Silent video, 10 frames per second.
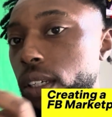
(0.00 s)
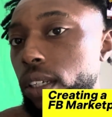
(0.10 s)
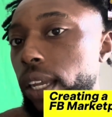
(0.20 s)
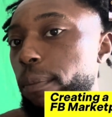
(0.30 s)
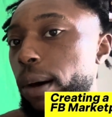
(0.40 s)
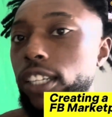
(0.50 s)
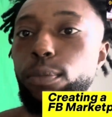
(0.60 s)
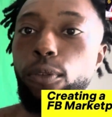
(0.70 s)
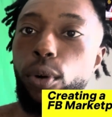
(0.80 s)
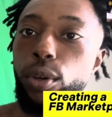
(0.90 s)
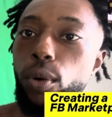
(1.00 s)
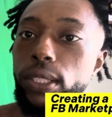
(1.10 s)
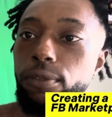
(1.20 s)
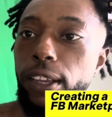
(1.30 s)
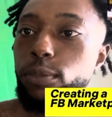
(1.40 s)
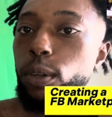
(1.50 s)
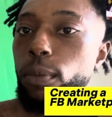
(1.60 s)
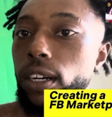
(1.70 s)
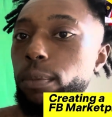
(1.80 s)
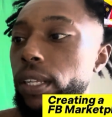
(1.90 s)
inbox before you go into Facebook
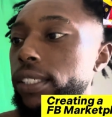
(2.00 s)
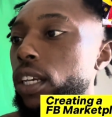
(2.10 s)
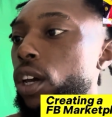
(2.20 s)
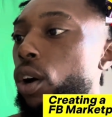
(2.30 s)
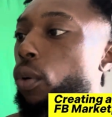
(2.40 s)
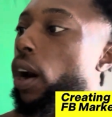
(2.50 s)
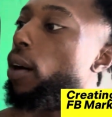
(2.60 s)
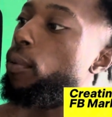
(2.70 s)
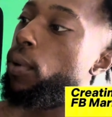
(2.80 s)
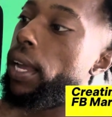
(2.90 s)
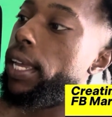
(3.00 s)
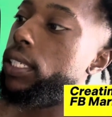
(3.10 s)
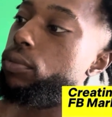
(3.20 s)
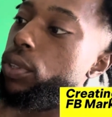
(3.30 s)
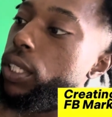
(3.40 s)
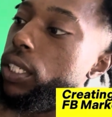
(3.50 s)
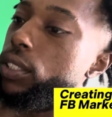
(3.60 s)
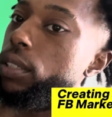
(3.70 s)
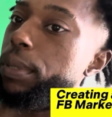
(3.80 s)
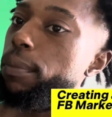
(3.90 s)
Marketplace, what I want is for these
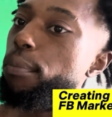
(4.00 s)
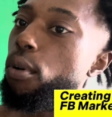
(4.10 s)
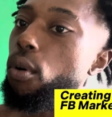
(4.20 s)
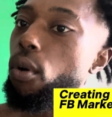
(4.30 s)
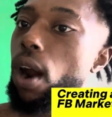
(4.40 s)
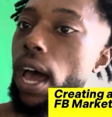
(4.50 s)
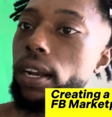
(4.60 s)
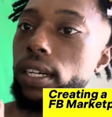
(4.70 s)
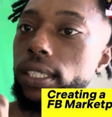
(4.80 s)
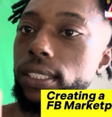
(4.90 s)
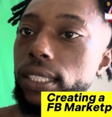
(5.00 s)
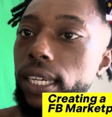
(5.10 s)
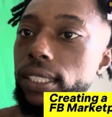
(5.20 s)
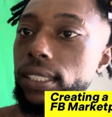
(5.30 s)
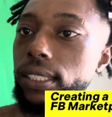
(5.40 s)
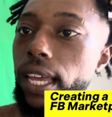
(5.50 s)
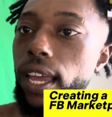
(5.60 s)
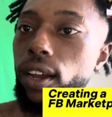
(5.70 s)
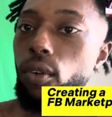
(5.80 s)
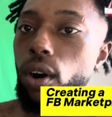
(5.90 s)
to be products
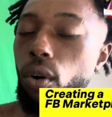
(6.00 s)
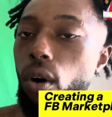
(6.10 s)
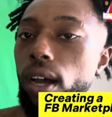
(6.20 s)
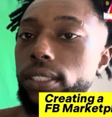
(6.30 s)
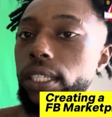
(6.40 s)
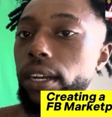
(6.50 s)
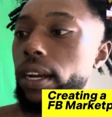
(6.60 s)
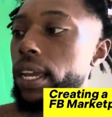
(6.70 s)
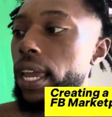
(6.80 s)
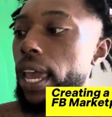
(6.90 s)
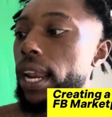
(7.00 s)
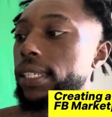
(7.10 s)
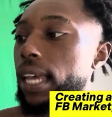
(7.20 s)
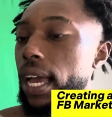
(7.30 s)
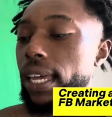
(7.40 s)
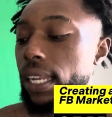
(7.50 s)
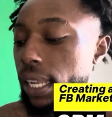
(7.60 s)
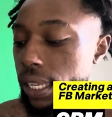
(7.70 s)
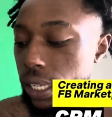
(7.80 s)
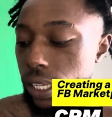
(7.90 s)
instead going across here. And as I
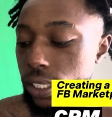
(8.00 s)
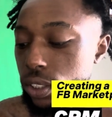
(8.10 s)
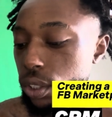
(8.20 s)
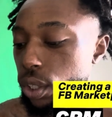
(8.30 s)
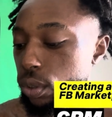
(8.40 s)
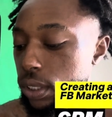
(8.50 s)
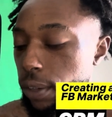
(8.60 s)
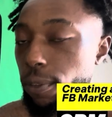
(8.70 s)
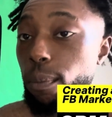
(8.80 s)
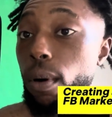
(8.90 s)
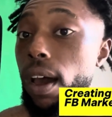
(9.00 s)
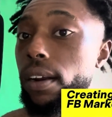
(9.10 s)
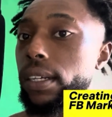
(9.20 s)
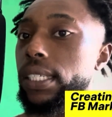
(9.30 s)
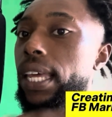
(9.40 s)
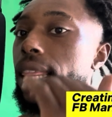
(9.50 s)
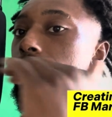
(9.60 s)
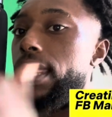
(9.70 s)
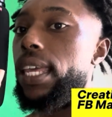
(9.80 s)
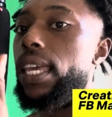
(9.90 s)
click into those different products,
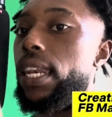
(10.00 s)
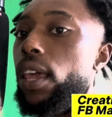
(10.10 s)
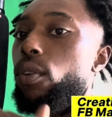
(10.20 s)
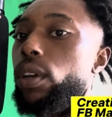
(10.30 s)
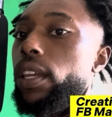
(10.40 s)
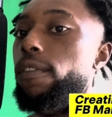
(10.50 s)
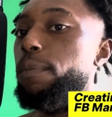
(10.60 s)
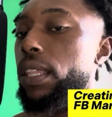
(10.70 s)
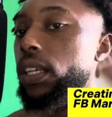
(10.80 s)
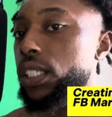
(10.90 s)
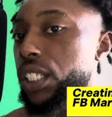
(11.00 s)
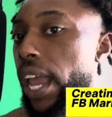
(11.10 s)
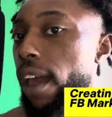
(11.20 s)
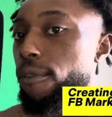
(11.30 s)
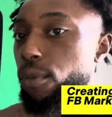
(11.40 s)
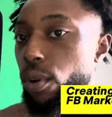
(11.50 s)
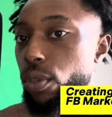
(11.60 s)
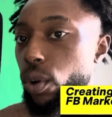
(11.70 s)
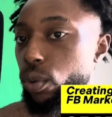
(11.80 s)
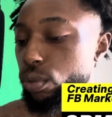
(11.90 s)
then it'll give me the chat for
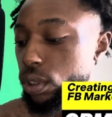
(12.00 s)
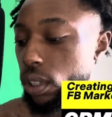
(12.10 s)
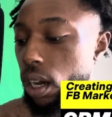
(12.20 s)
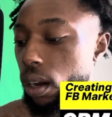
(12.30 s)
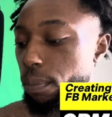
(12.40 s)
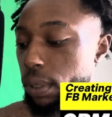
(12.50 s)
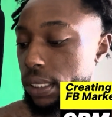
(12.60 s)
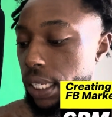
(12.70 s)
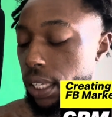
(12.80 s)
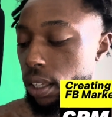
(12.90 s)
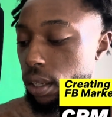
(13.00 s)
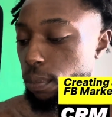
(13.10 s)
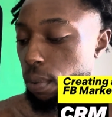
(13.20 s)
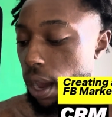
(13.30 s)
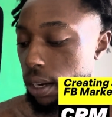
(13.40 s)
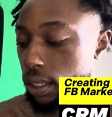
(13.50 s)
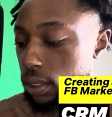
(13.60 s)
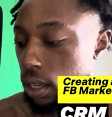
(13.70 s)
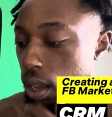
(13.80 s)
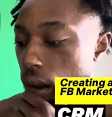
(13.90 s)
those particular products.
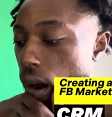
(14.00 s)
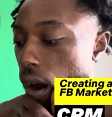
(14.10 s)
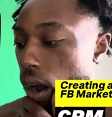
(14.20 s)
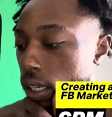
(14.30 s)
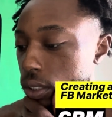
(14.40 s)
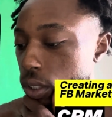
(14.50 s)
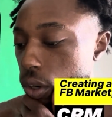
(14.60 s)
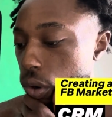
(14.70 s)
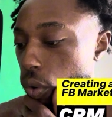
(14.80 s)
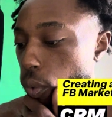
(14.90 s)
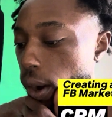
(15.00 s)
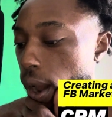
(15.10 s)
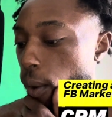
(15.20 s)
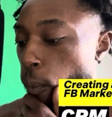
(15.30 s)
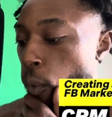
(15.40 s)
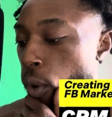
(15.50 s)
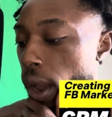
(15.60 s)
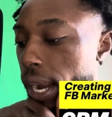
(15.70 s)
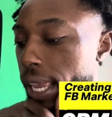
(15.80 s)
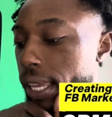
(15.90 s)
Also, what I
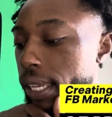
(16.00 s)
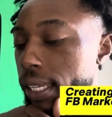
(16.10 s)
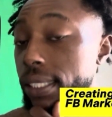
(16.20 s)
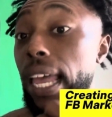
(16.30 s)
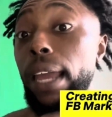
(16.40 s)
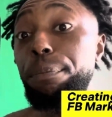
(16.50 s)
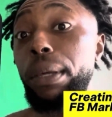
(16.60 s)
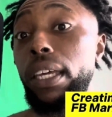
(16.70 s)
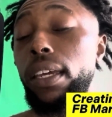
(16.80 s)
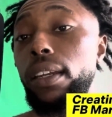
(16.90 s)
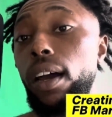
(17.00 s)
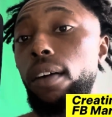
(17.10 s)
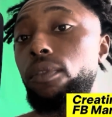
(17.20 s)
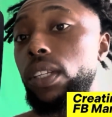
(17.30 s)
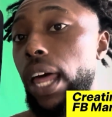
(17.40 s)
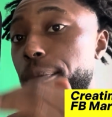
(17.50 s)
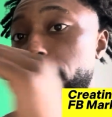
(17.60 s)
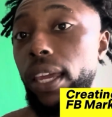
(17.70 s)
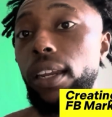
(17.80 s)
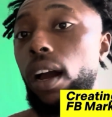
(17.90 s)
want is a pinned
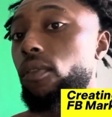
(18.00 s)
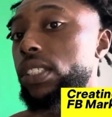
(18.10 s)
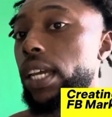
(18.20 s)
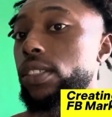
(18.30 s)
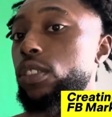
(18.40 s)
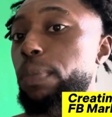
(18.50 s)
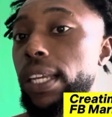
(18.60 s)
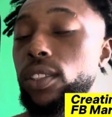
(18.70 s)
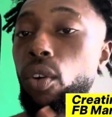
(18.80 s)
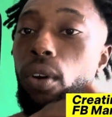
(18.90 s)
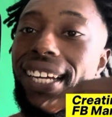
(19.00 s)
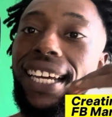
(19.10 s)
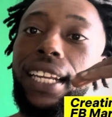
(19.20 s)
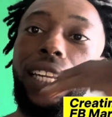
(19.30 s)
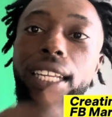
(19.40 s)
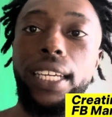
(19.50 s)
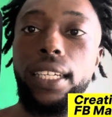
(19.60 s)
conversations based on lead